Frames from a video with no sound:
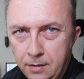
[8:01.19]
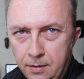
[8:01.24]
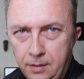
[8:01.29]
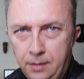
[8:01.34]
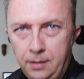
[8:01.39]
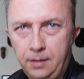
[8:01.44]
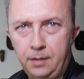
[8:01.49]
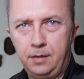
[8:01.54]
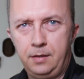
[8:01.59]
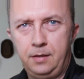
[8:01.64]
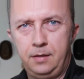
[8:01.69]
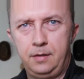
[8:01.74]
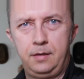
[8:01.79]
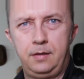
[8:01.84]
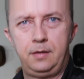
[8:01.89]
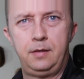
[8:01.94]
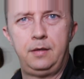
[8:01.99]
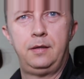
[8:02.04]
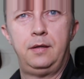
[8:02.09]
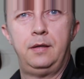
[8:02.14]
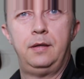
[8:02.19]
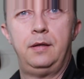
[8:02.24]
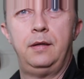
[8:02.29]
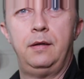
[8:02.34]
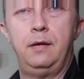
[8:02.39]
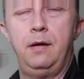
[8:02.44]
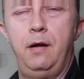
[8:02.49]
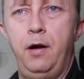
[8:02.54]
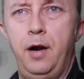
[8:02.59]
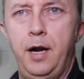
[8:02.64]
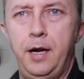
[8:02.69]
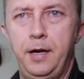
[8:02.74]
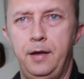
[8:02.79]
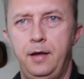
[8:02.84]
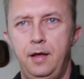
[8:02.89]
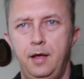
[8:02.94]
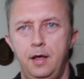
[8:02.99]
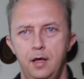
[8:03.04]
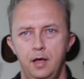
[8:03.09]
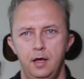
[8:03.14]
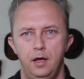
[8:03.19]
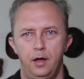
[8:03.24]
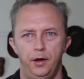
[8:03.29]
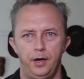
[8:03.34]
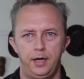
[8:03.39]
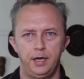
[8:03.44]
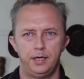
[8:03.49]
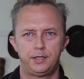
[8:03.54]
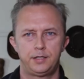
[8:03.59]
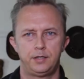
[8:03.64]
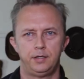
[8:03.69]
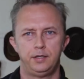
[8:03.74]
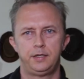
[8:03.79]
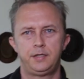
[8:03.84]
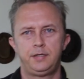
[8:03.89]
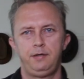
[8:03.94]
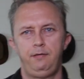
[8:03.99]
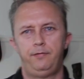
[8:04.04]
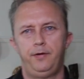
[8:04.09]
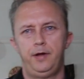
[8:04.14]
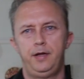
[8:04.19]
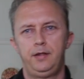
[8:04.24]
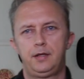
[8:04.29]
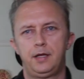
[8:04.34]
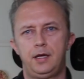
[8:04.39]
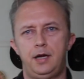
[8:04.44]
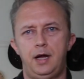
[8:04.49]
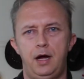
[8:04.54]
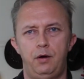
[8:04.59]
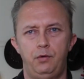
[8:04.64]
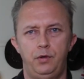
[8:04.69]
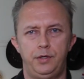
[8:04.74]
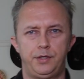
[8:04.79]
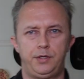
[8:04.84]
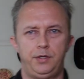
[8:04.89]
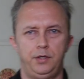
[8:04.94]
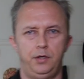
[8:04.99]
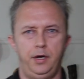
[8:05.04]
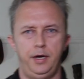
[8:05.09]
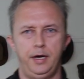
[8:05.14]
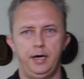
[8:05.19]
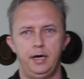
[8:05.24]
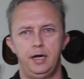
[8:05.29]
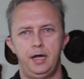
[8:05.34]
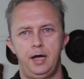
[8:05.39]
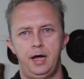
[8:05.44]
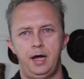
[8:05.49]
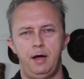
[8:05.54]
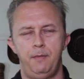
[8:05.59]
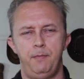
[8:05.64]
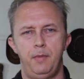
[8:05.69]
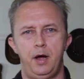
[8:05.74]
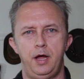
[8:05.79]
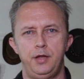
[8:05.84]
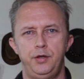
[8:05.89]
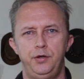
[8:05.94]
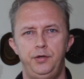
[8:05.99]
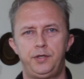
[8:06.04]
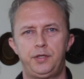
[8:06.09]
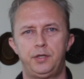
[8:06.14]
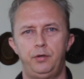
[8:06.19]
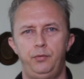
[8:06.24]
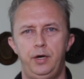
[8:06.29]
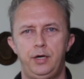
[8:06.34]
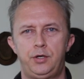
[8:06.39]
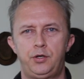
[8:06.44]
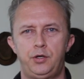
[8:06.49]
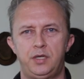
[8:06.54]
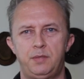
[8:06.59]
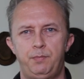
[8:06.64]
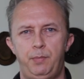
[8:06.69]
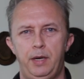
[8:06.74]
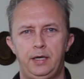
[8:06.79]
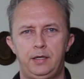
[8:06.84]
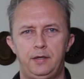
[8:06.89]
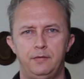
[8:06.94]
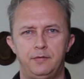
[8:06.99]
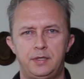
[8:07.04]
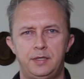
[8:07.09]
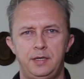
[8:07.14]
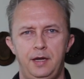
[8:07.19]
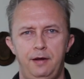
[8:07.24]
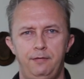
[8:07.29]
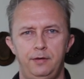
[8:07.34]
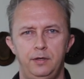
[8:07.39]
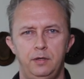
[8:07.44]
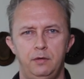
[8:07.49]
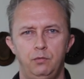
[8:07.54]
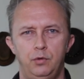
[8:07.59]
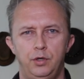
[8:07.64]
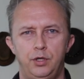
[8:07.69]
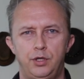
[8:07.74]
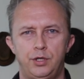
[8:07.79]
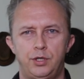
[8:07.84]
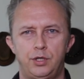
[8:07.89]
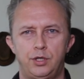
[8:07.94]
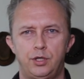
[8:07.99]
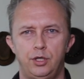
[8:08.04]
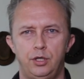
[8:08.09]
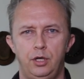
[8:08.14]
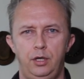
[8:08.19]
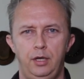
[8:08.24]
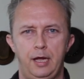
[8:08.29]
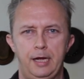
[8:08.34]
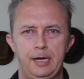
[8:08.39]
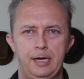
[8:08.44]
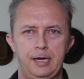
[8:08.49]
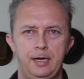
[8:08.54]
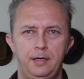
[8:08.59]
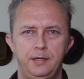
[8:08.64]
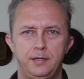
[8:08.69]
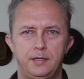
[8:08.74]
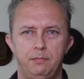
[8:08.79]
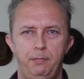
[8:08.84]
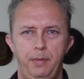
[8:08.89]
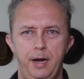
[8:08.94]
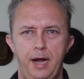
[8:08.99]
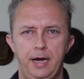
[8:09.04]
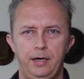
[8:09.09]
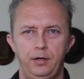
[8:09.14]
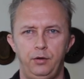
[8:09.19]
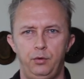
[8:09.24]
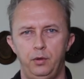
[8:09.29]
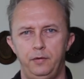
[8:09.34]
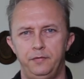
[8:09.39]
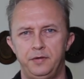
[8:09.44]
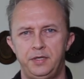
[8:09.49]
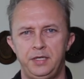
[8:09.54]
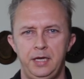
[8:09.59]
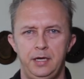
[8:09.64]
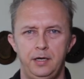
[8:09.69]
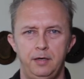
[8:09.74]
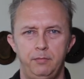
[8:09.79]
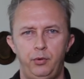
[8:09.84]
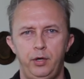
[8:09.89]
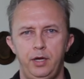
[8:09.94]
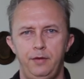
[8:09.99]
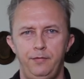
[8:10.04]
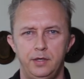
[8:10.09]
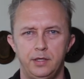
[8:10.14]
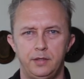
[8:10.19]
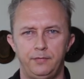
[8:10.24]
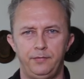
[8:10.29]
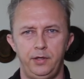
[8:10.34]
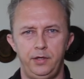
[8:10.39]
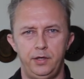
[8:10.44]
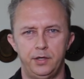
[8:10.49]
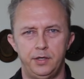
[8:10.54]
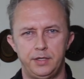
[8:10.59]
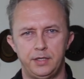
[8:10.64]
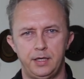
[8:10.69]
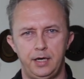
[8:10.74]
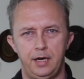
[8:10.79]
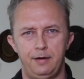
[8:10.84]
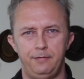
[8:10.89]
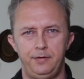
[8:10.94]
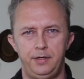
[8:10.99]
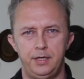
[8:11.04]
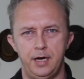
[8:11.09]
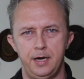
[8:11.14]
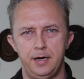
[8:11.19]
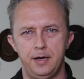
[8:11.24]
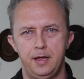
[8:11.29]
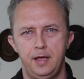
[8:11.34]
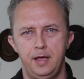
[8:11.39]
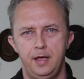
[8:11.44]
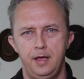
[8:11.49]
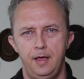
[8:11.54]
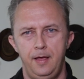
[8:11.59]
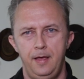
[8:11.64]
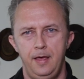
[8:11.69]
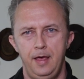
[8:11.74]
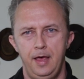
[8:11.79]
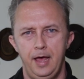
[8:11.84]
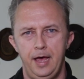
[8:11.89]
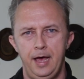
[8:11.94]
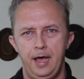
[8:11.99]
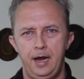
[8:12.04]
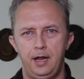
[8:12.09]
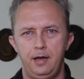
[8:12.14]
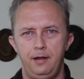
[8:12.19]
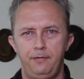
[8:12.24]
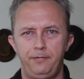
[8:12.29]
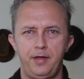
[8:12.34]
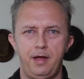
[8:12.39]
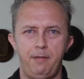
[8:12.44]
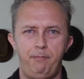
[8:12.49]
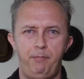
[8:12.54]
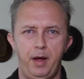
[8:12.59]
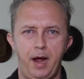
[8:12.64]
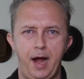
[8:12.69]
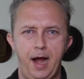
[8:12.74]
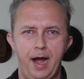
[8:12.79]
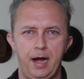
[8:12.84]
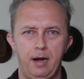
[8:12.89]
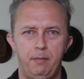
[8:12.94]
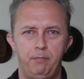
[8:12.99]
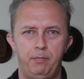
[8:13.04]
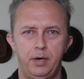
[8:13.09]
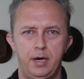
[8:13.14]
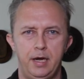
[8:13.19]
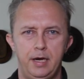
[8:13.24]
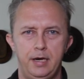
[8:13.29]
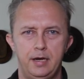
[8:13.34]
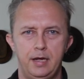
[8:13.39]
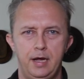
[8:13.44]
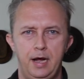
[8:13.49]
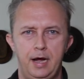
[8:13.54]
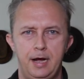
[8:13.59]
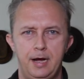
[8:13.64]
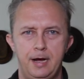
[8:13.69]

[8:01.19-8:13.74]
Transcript: Yeah. All right. Okay, so this event that I was doing, I used the Retrospective 7, which is the bag that you would have seen in previous videos that I've done. And I love that bag, but